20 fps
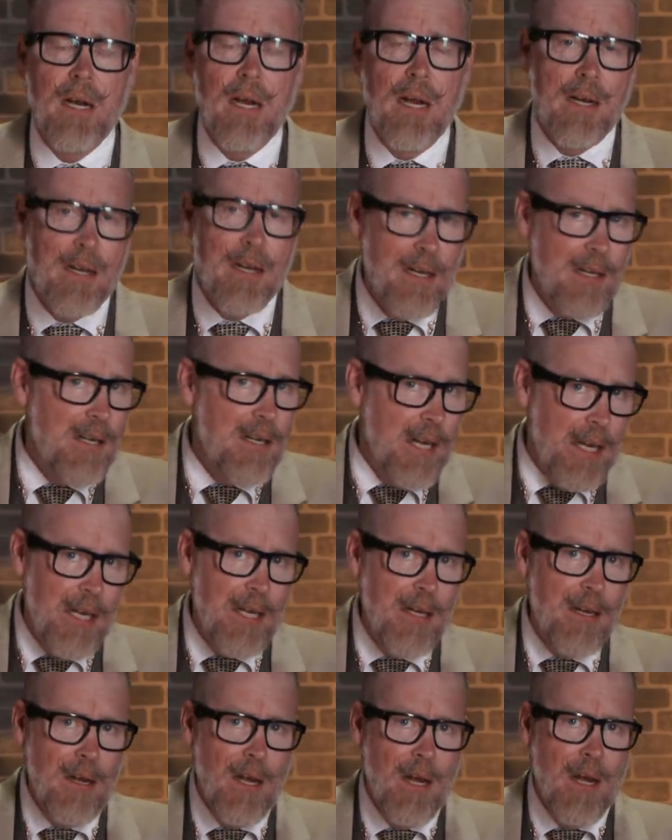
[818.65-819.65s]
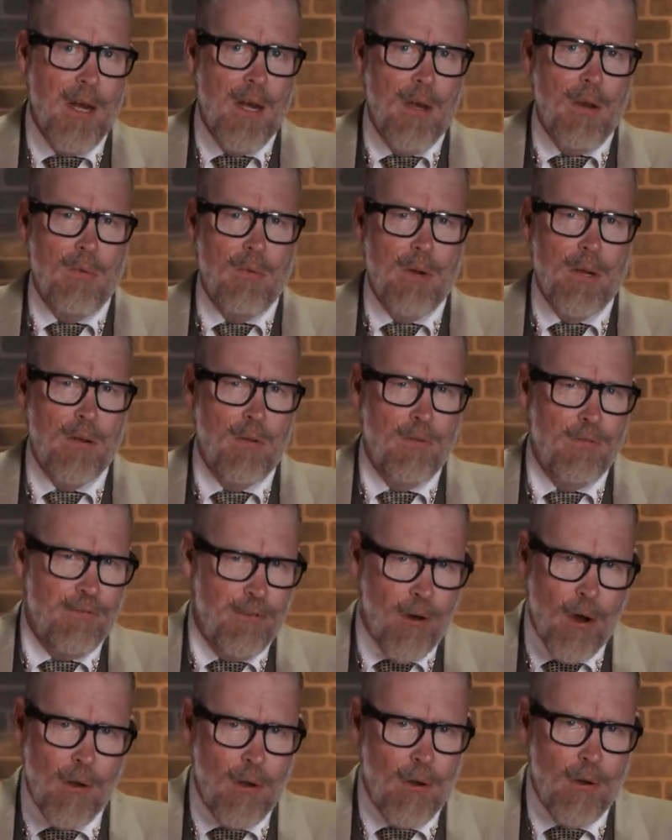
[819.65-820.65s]
And indeed, when you
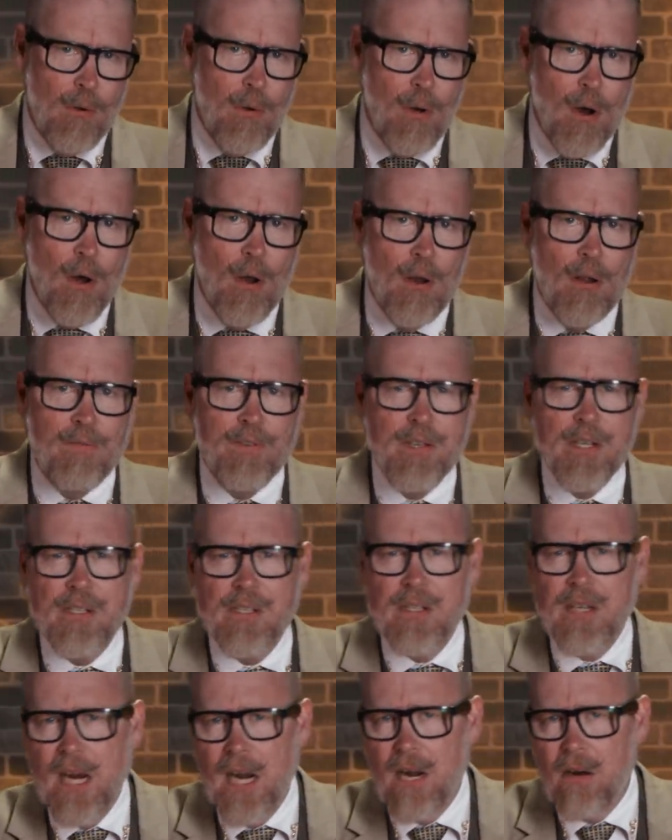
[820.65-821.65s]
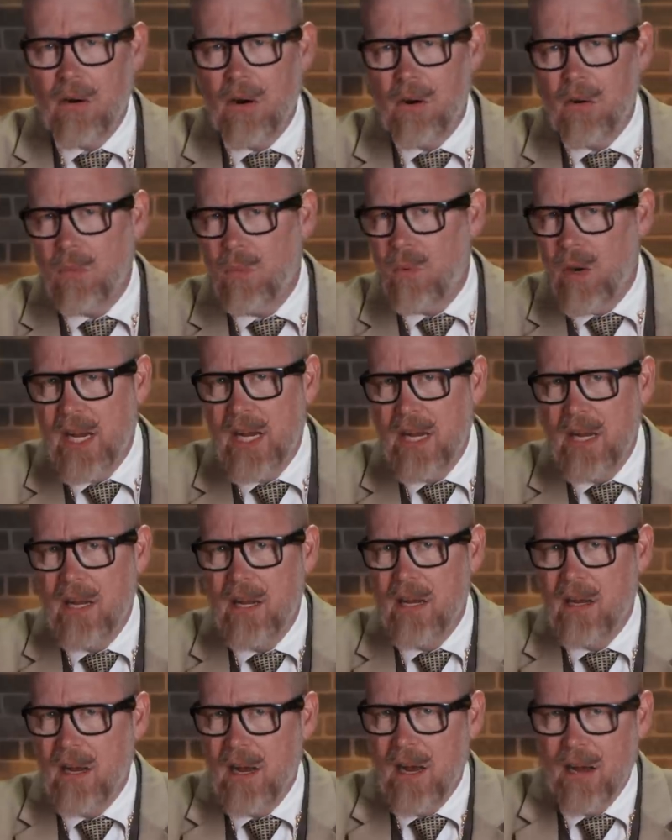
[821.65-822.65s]
follow all of this terror
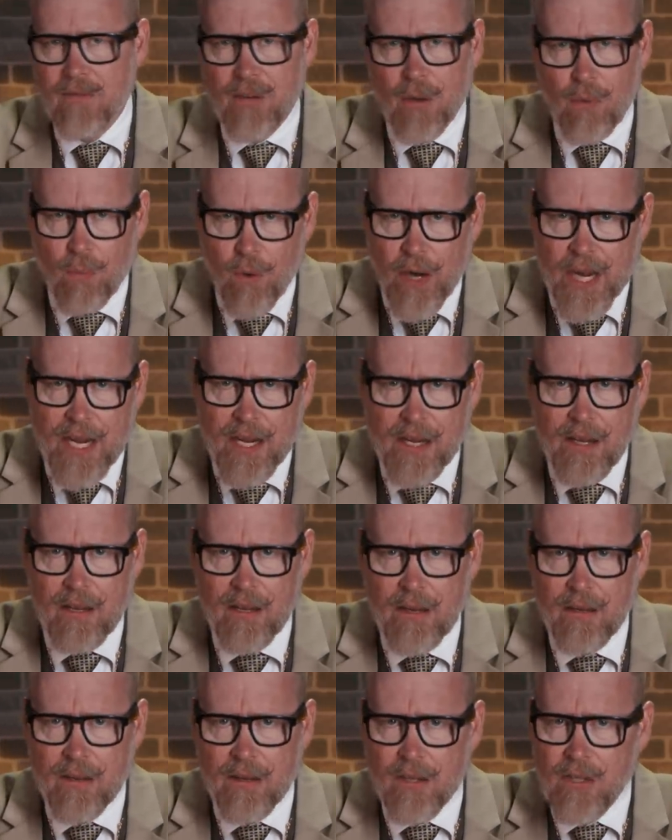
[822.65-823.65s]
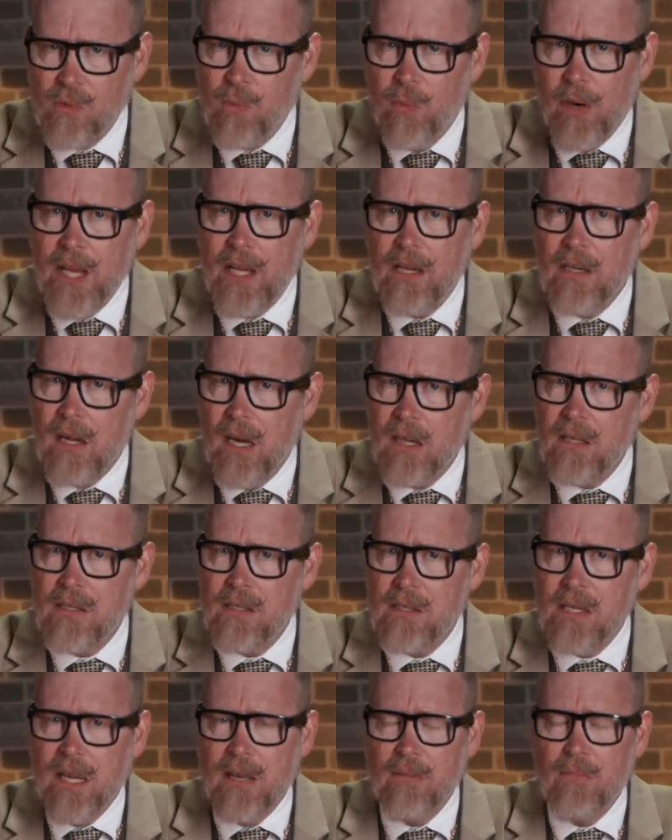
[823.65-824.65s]
week after week, this week
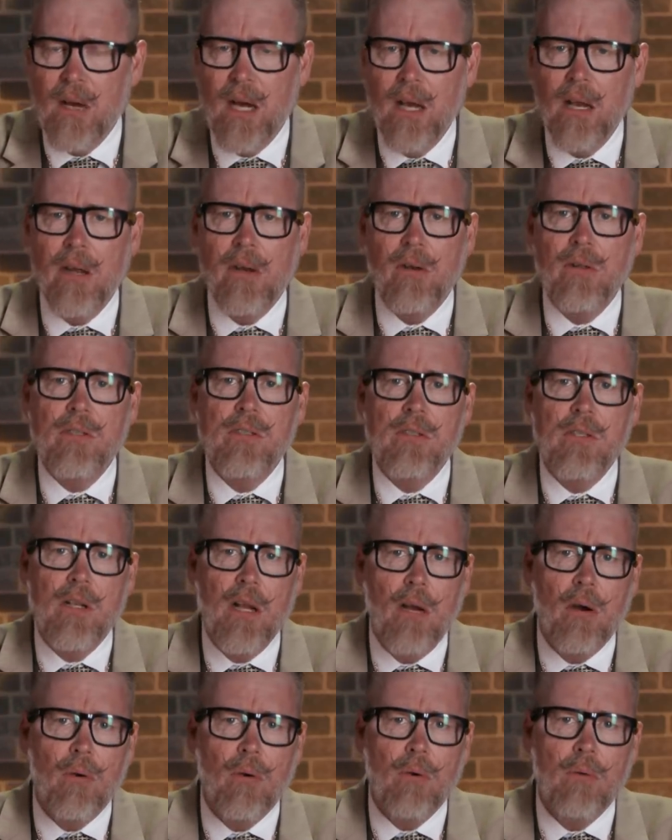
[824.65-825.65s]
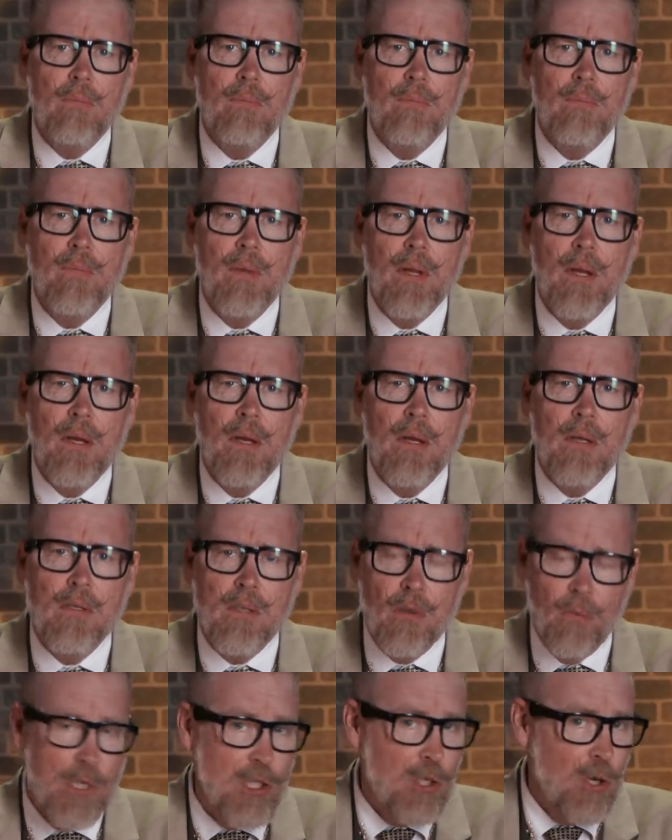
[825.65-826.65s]
does seem a little slow.
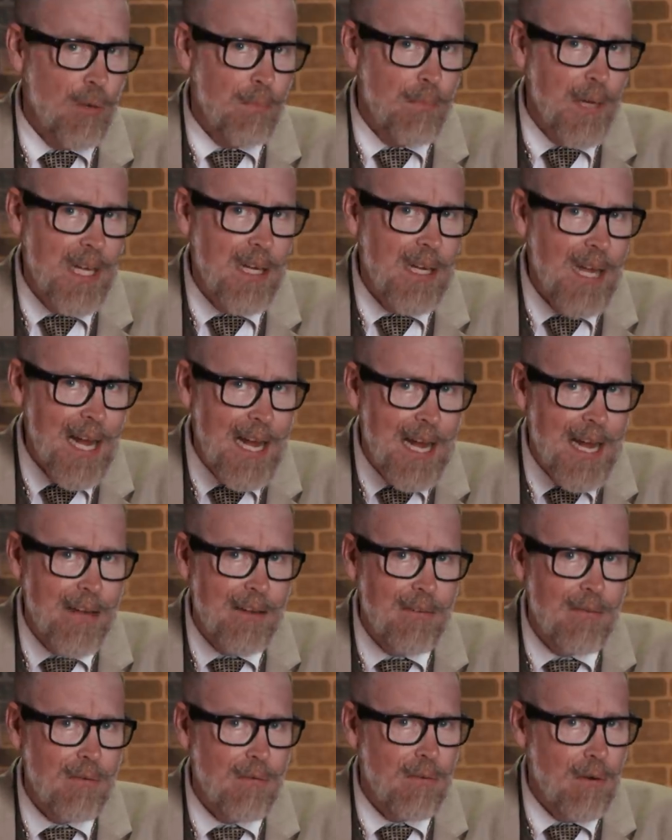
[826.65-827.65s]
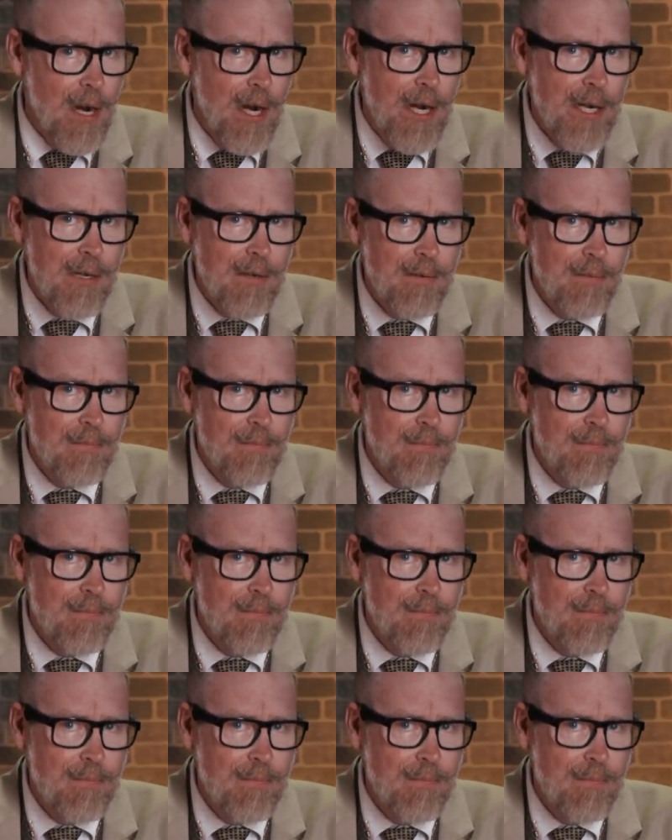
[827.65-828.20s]
So we should be glad, right?